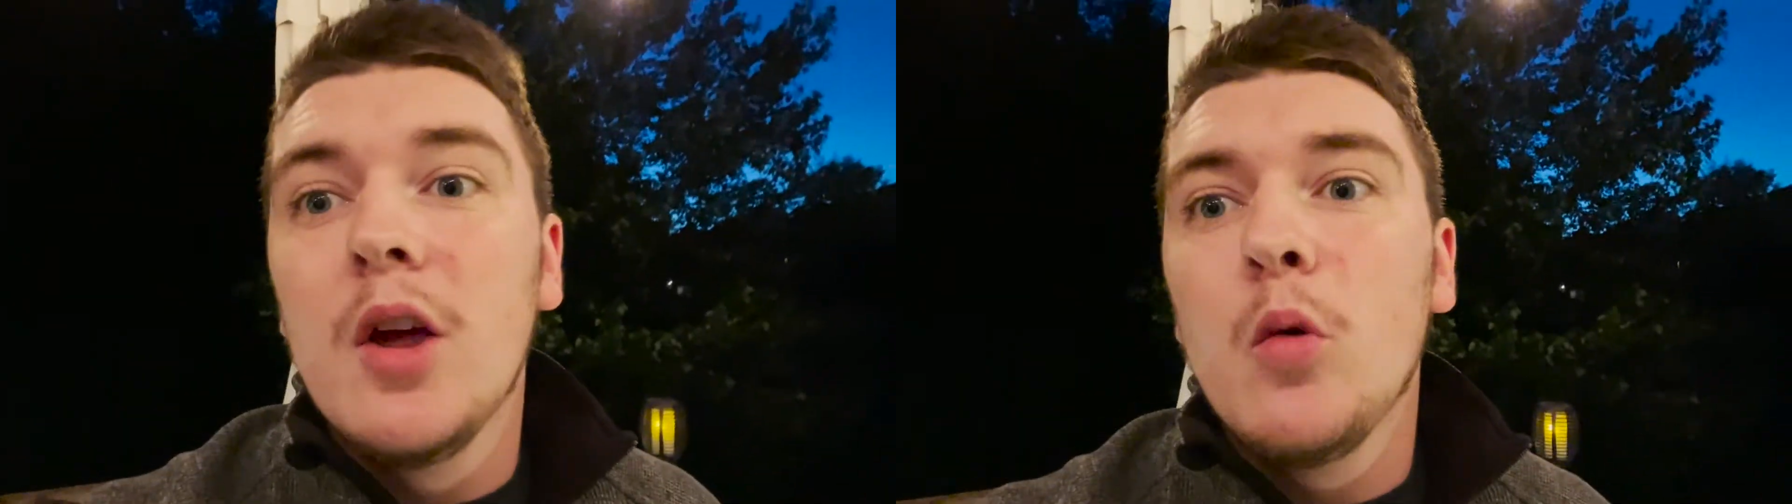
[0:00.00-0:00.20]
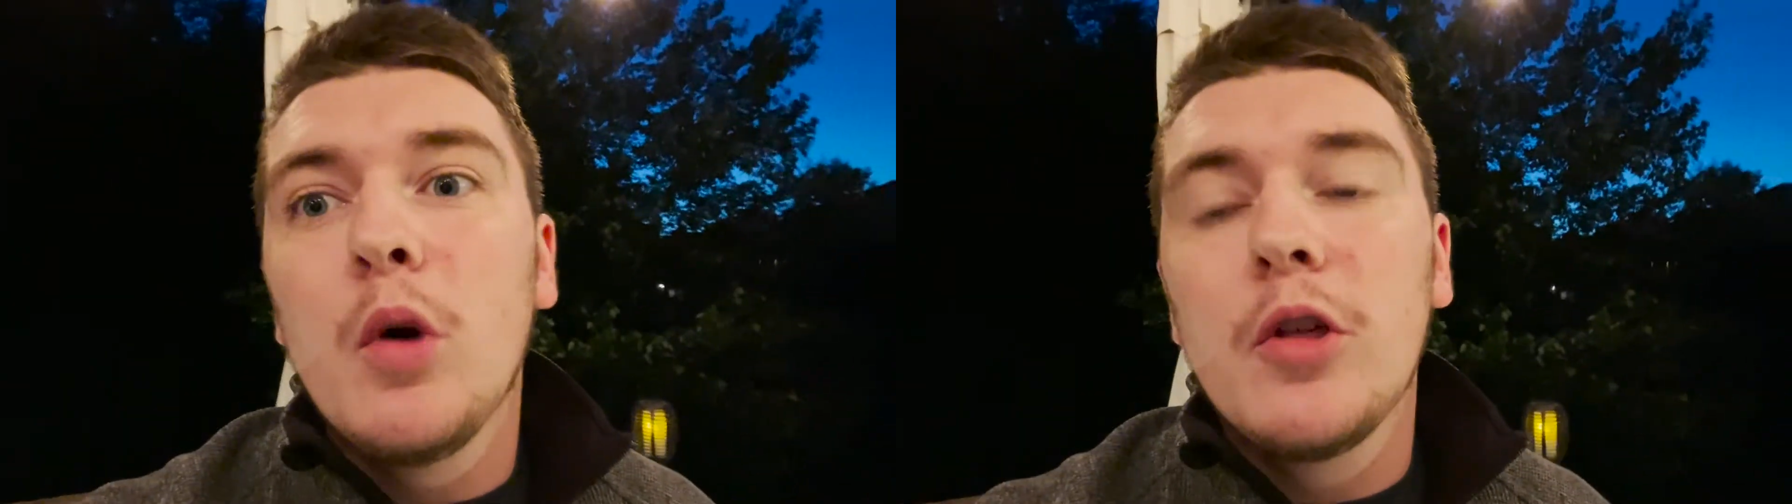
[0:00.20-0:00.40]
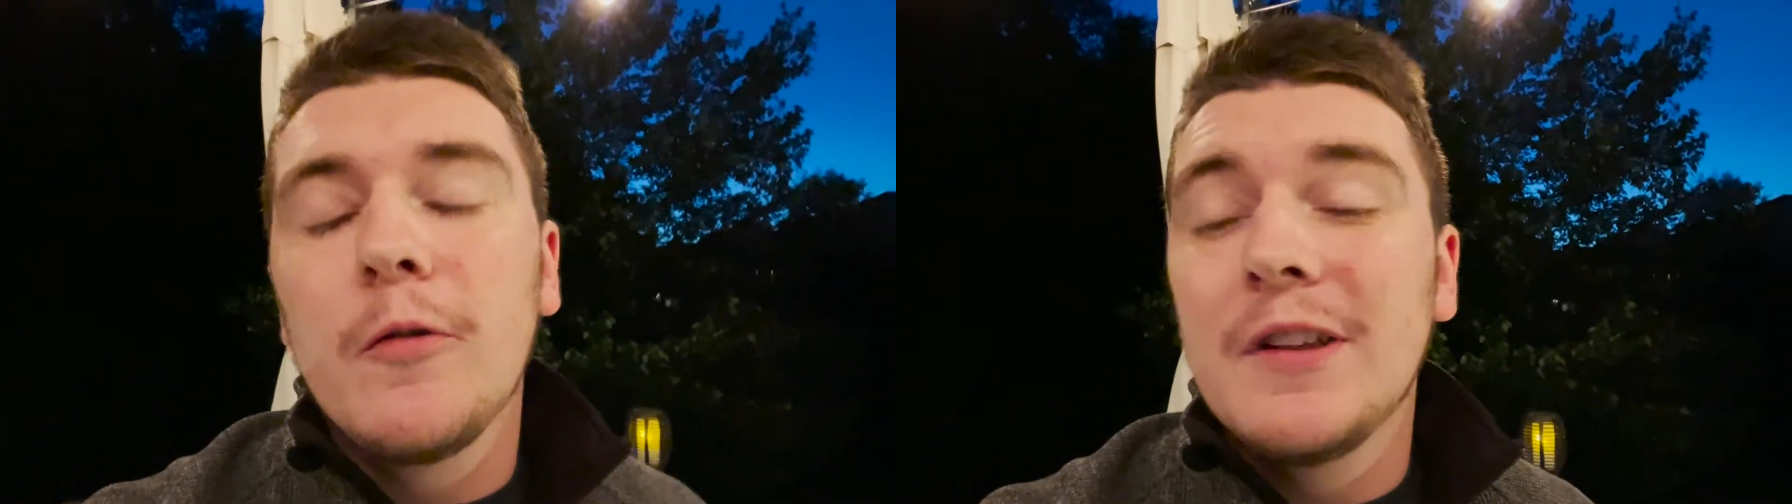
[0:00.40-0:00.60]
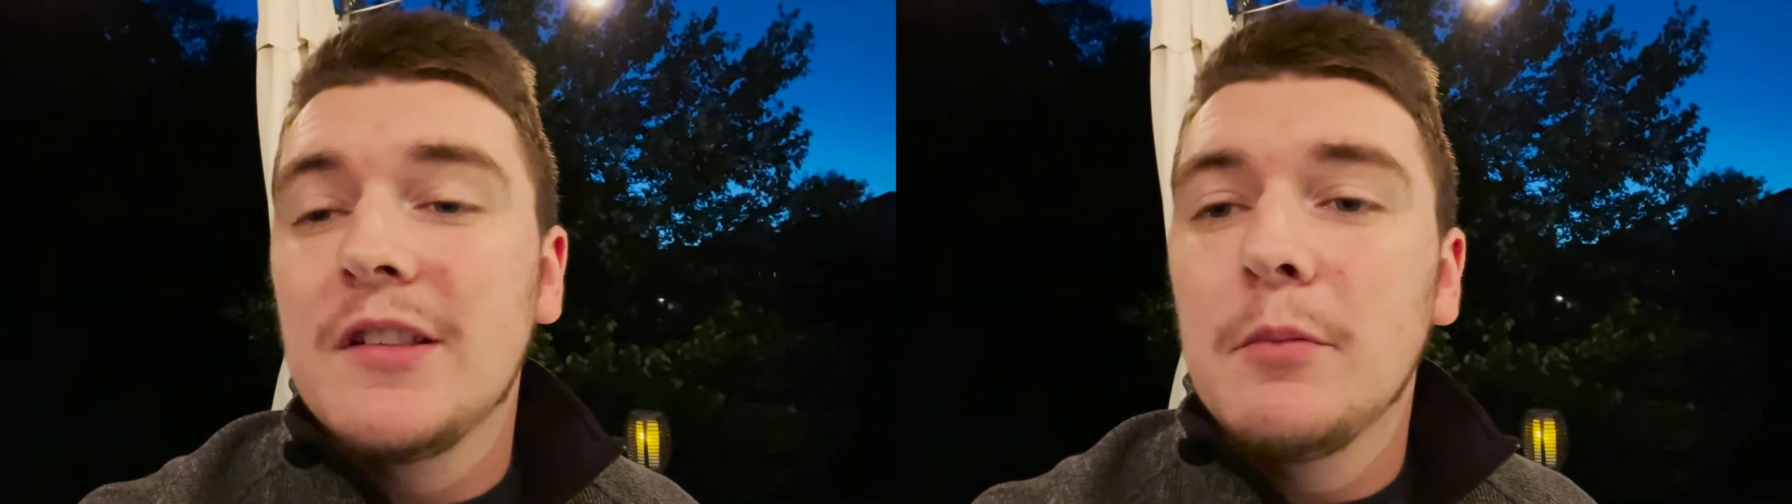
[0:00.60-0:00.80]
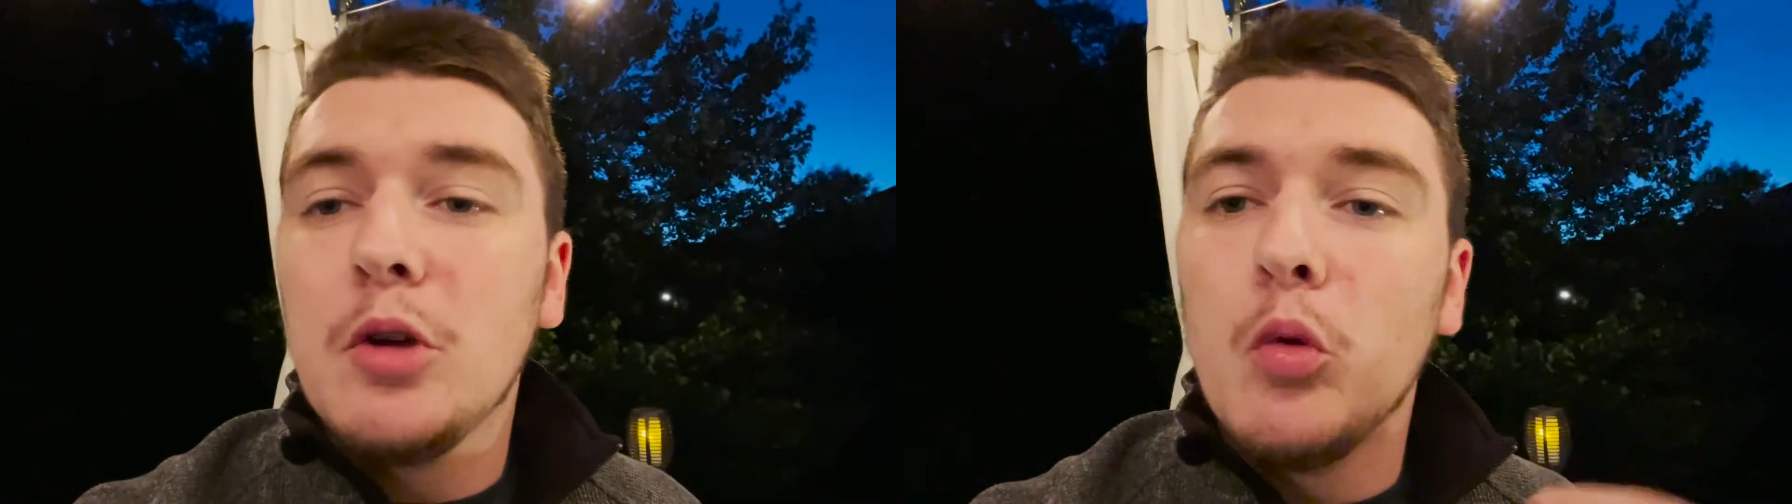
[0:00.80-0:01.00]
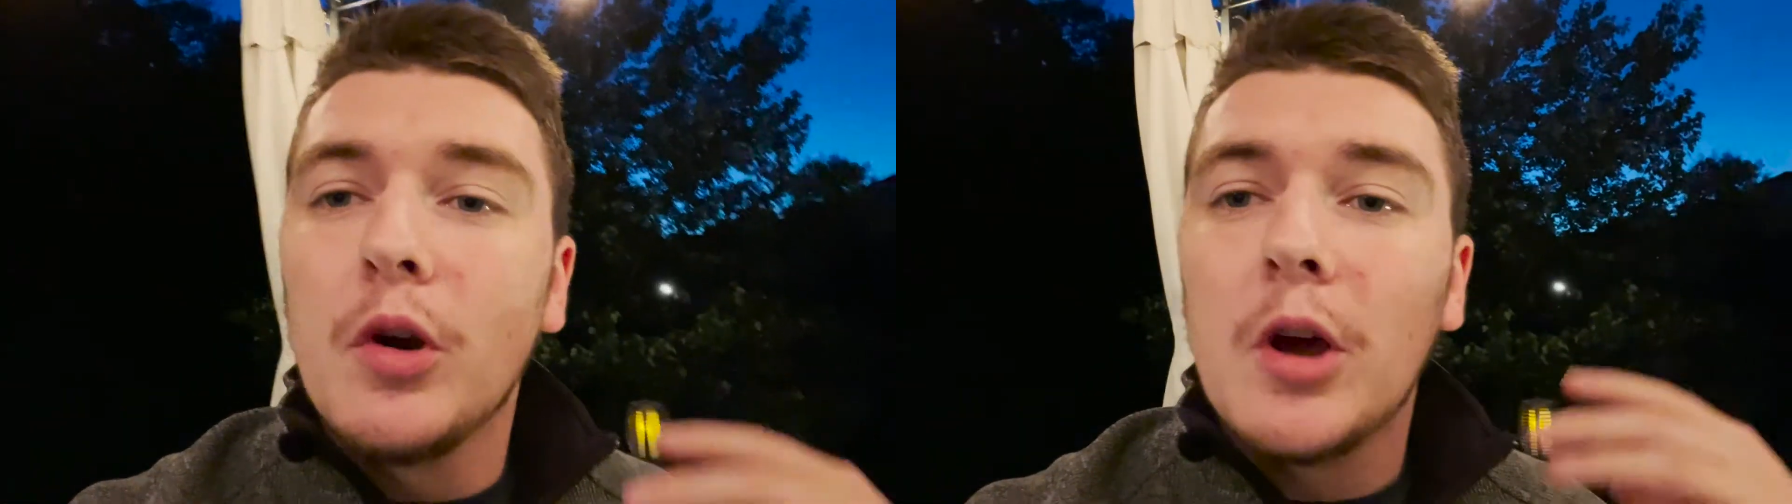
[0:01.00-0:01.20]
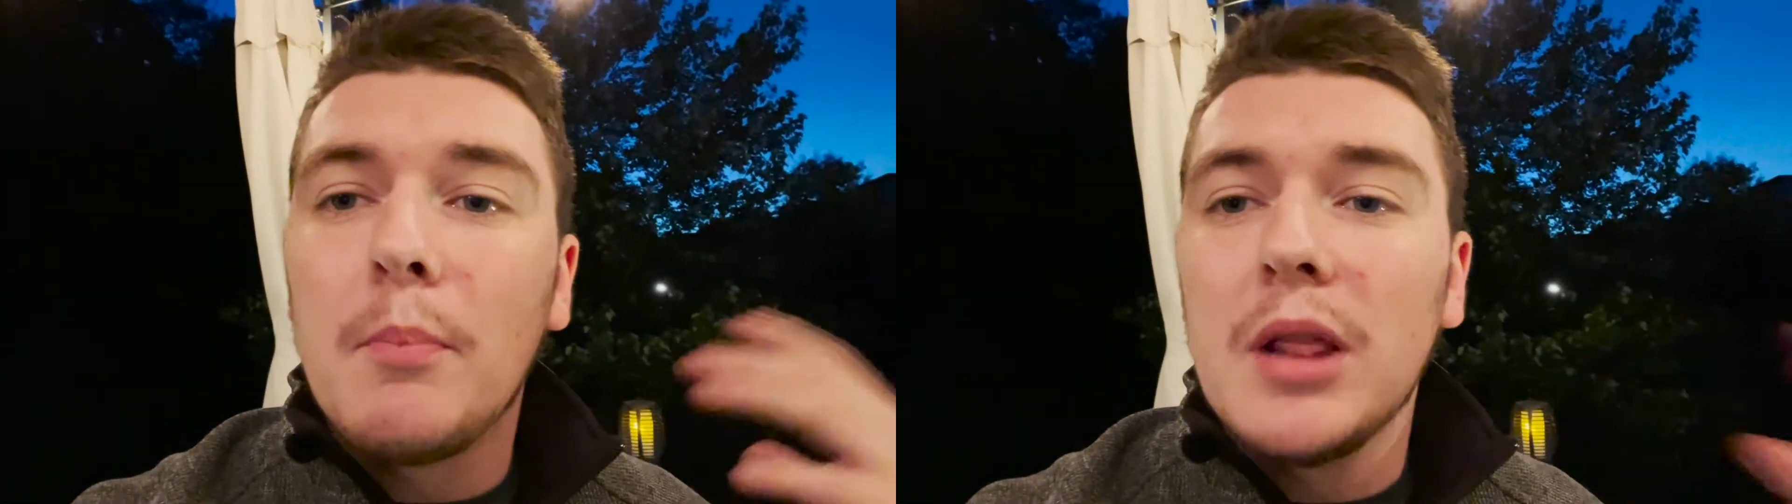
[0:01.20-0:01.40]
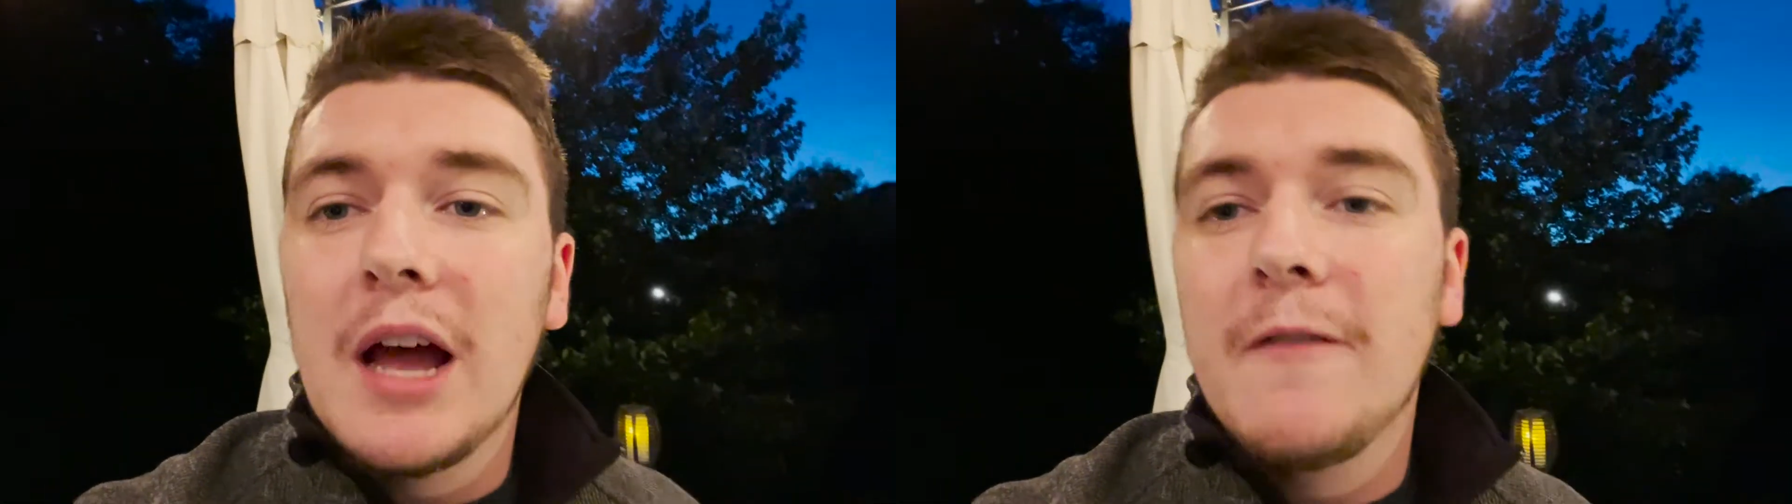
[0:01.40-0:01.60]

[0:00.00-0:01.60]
Whether if it's something you want to apply